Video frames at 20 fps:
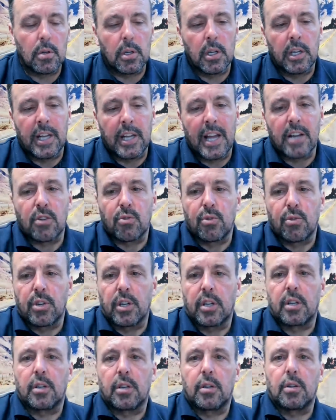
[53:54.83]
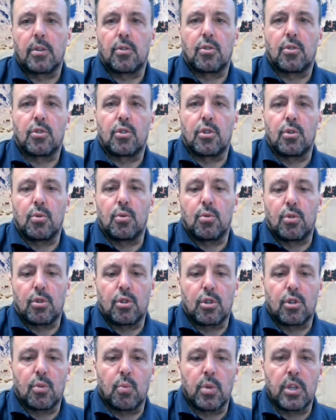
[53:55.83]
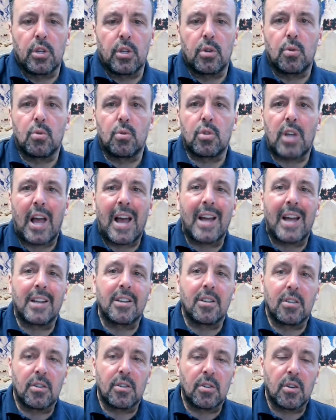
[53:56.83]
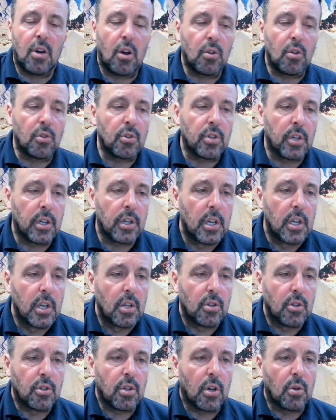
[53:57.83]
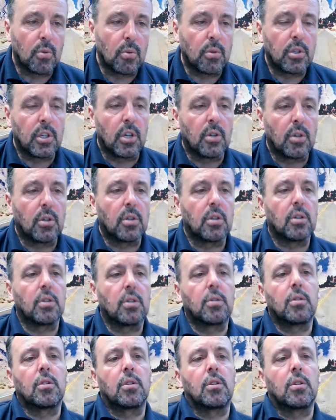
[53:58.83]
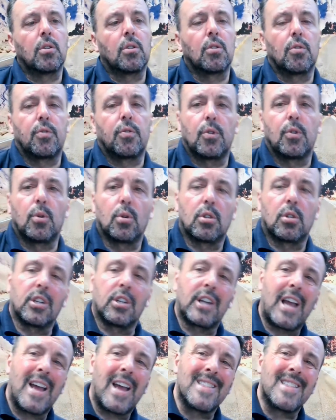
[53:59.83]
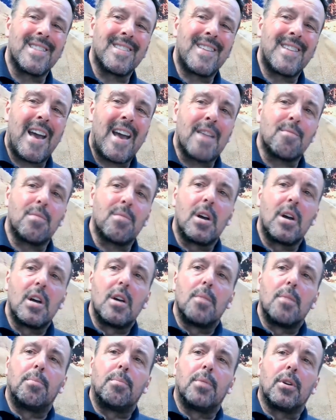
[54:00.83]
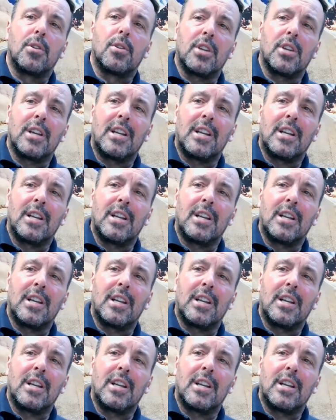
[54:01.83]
electric scooters that we use and the Honda. So, look forward to getting them. But the